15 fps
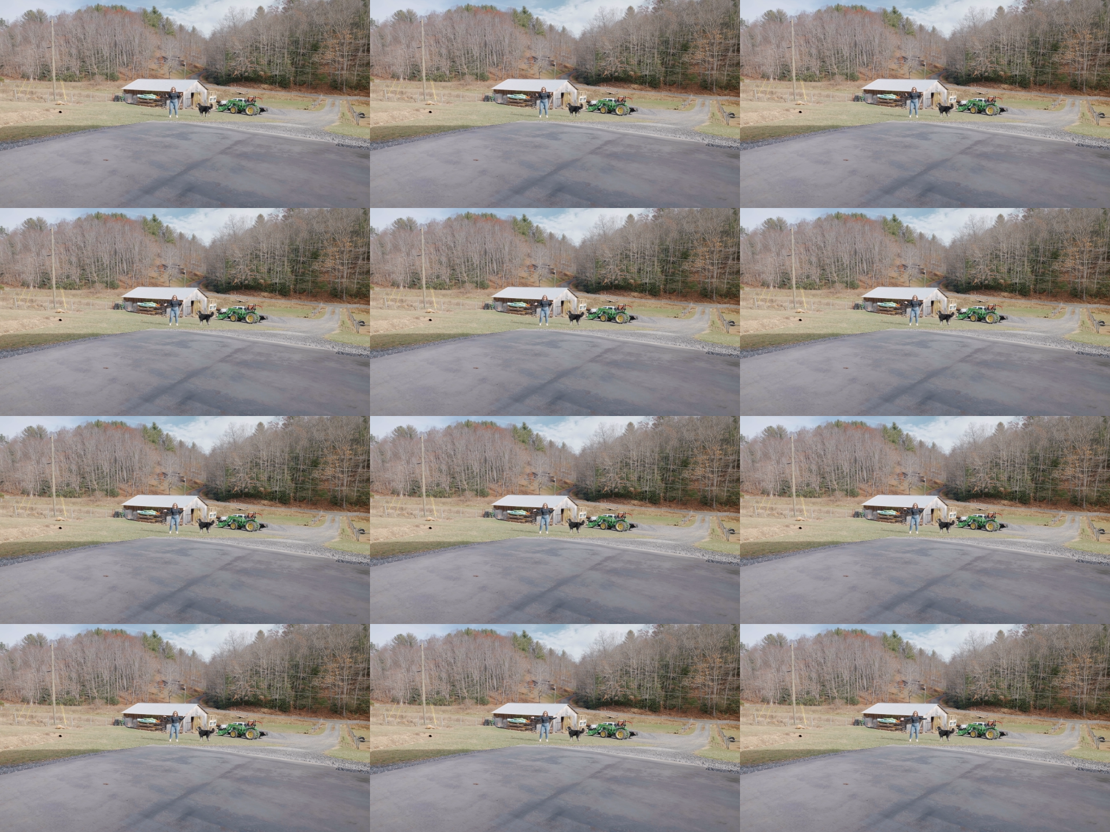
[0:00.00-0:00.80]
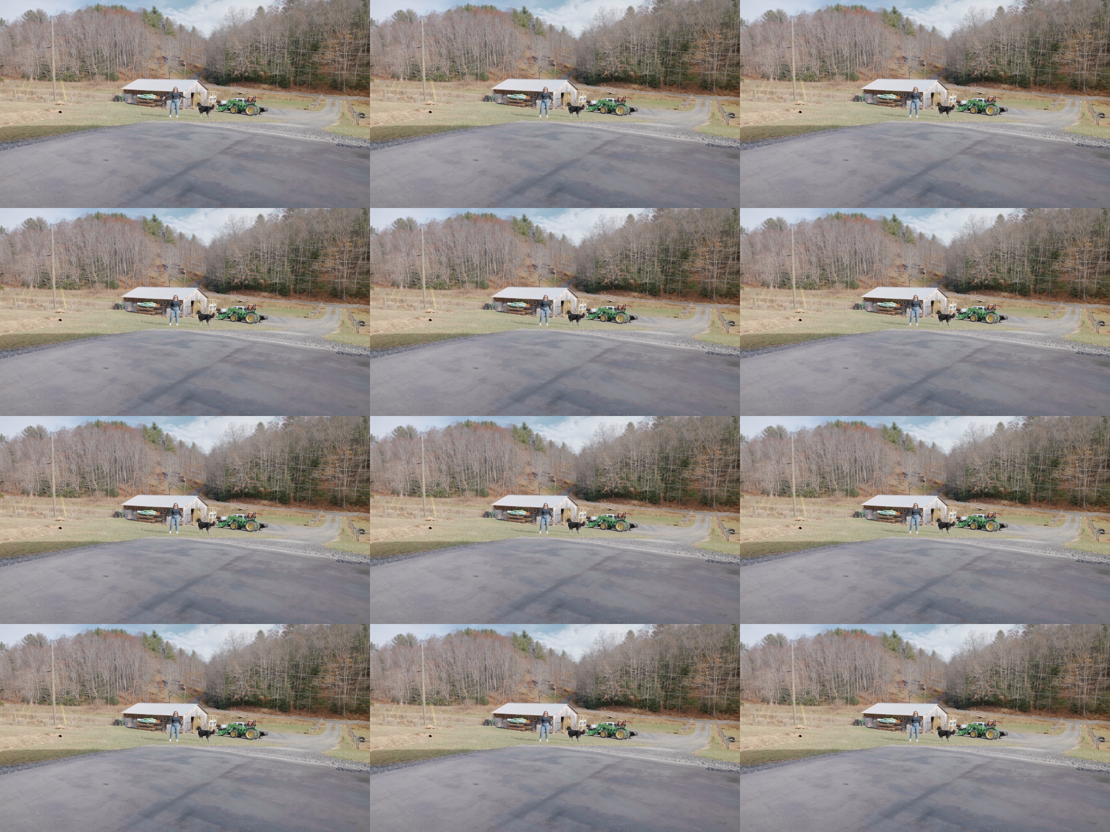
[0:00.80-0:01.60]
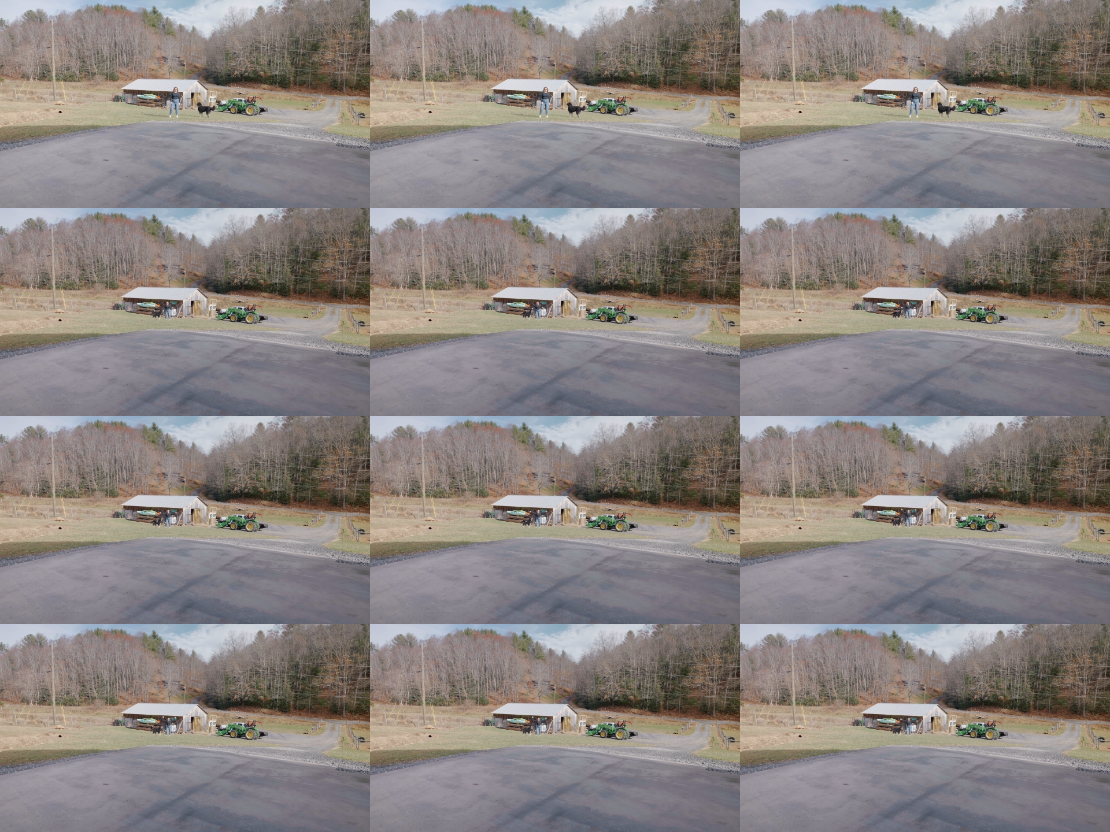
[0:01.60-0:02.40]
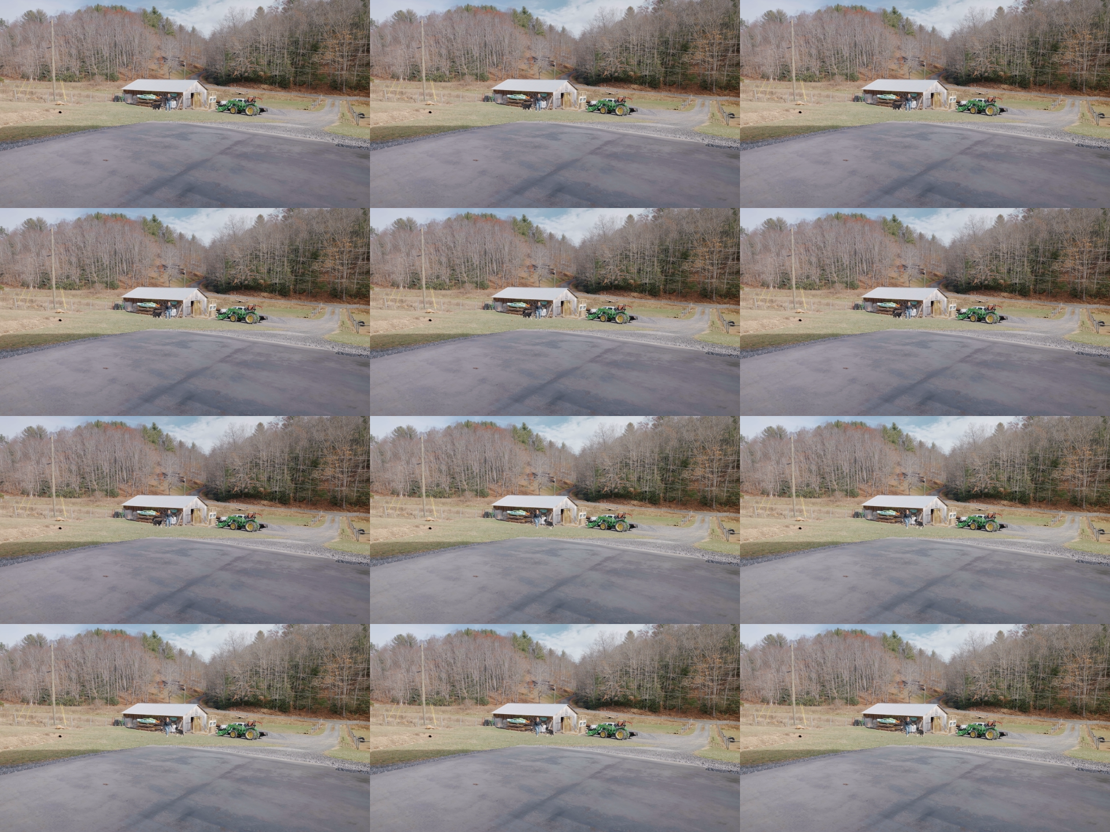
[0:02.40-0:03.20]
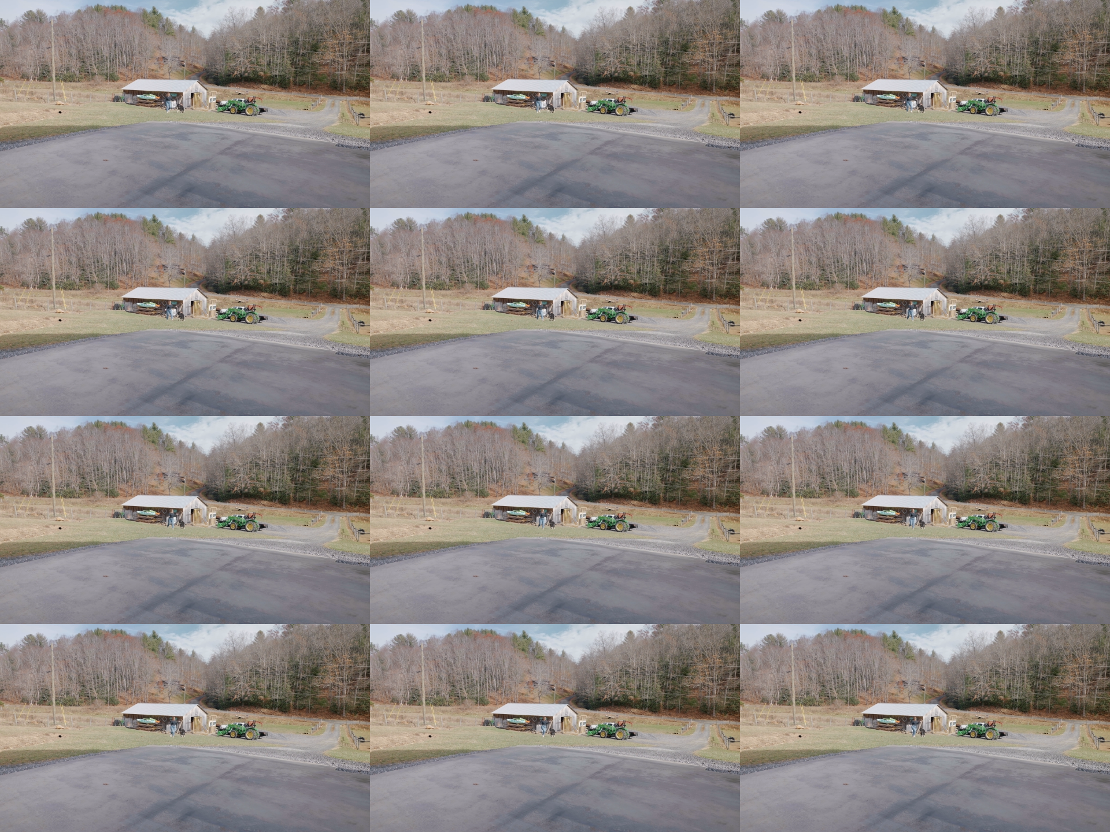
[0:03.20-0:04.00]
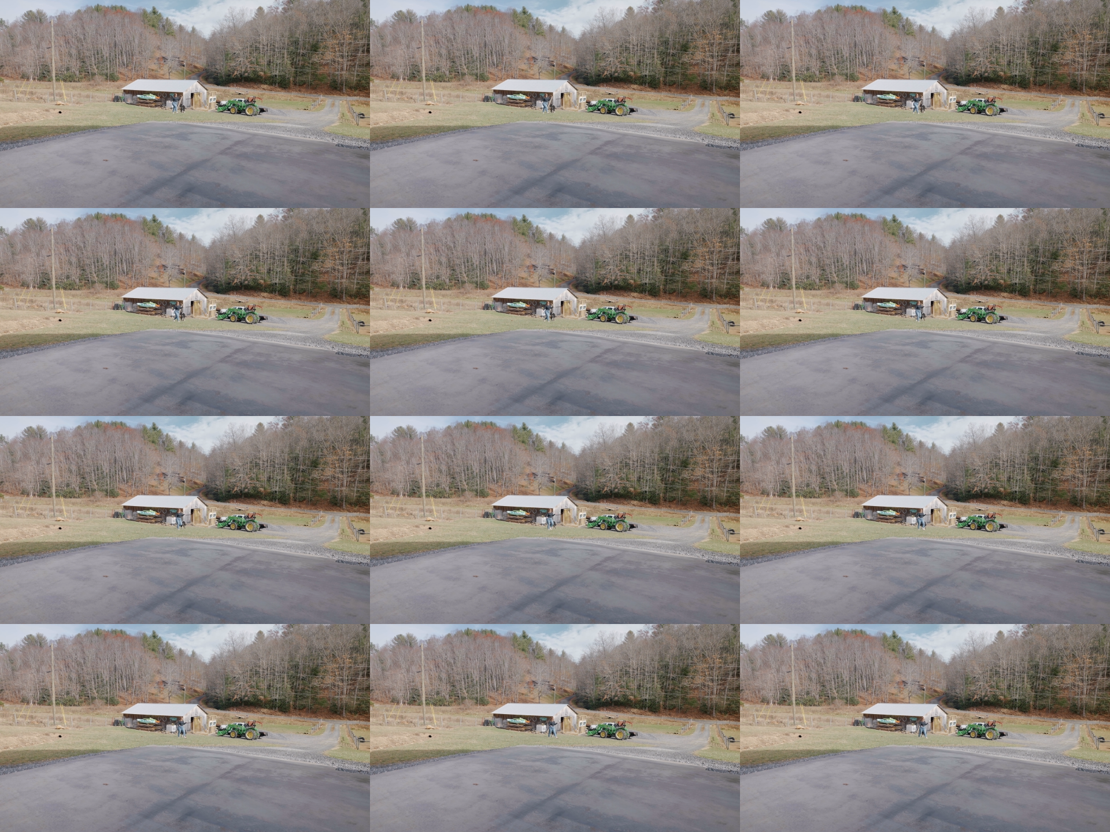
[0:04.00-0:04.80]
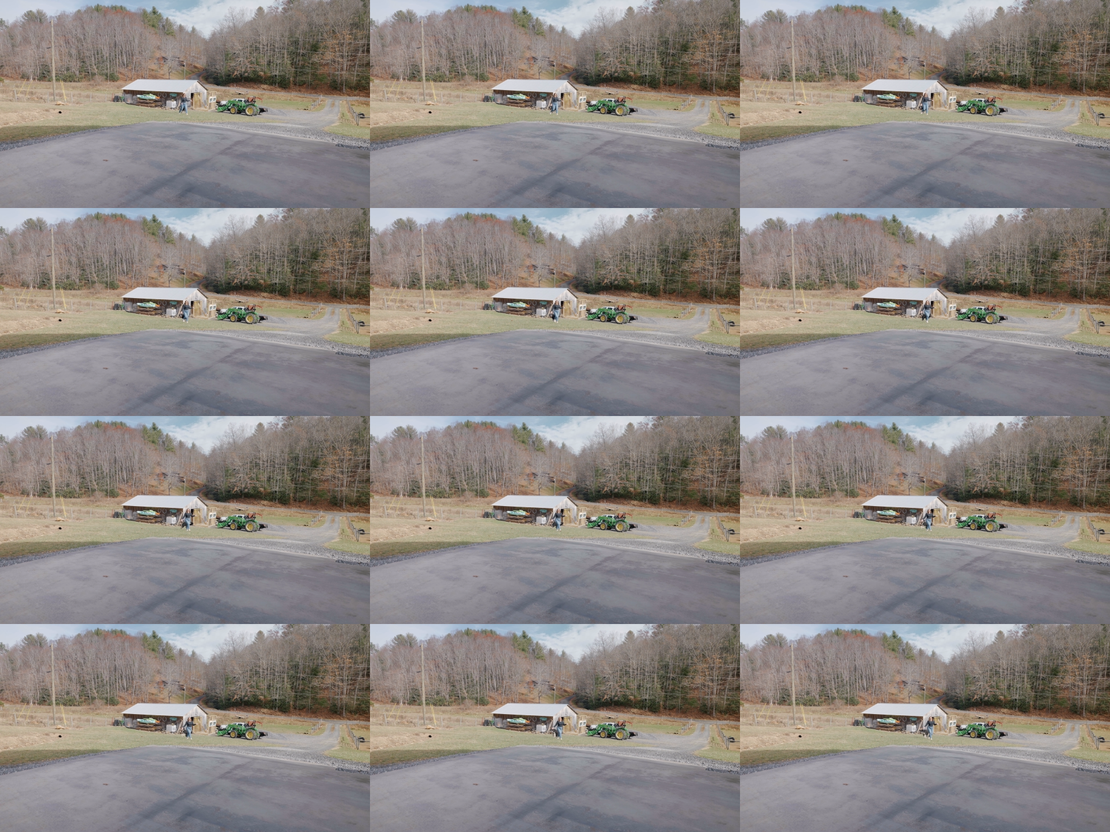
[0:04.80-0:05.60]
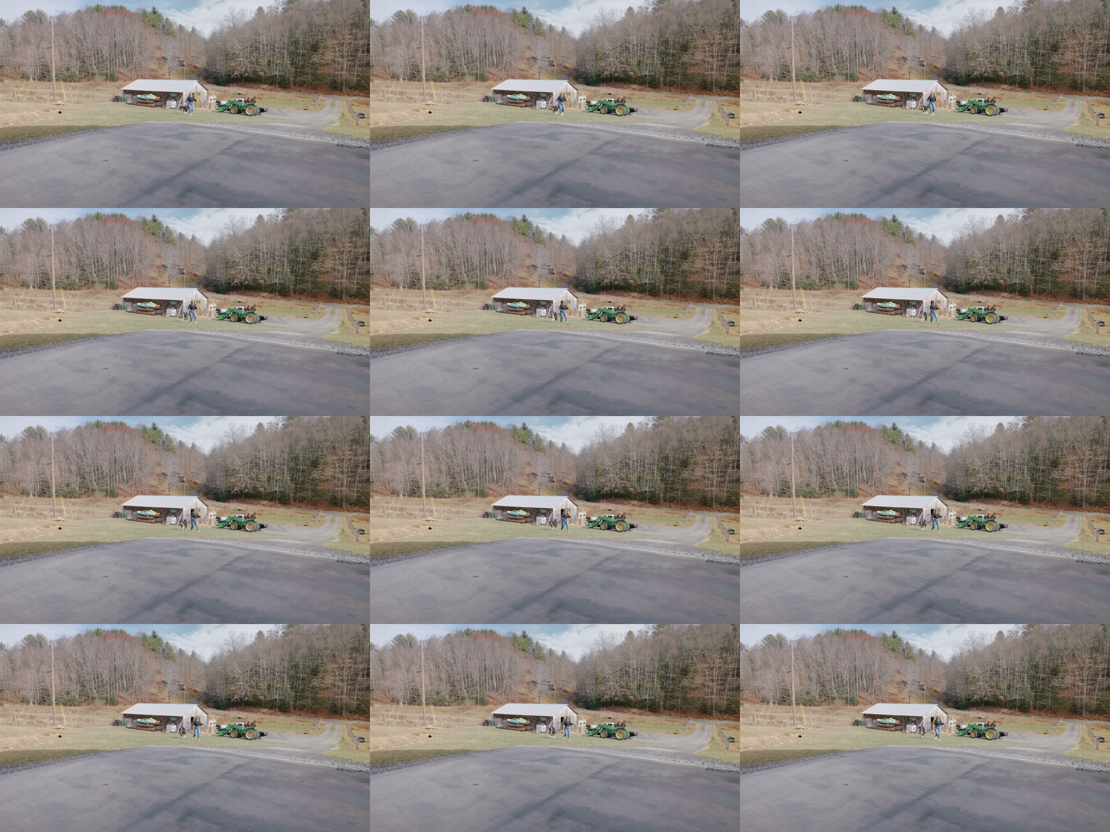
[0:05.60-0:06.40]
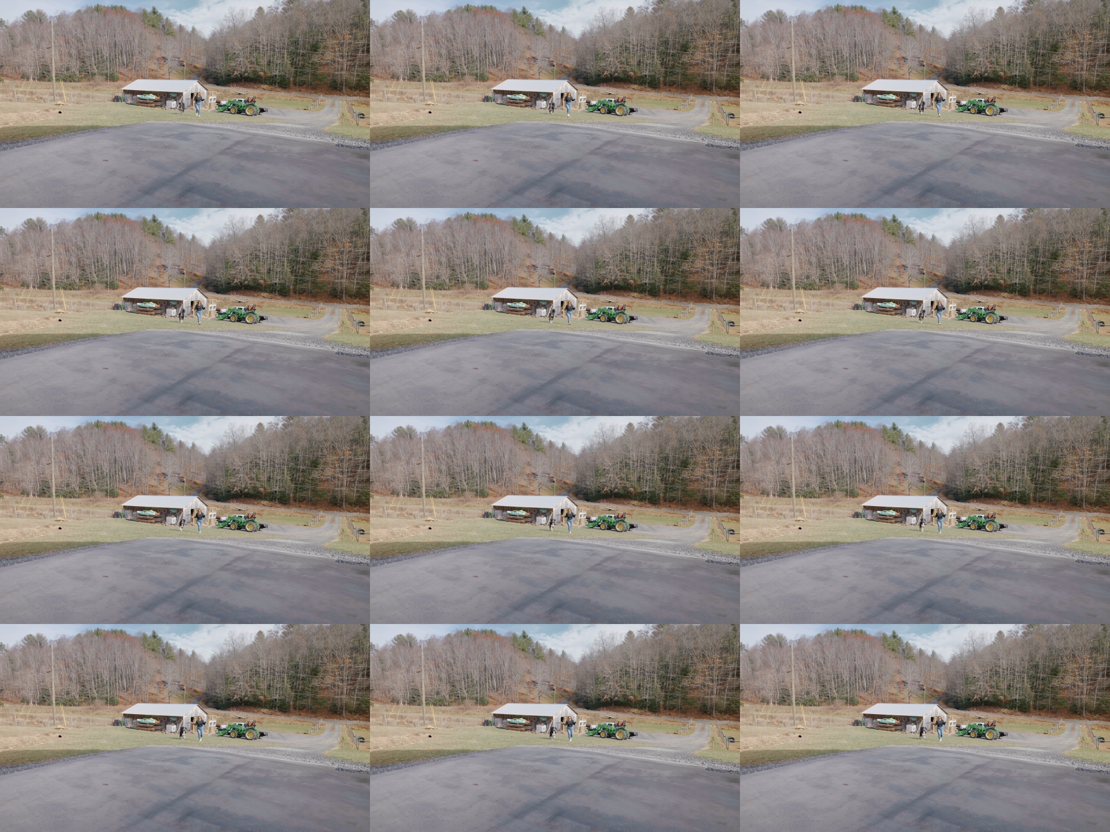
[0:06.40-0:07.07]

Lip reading: No face is visible, so there are no lips to read.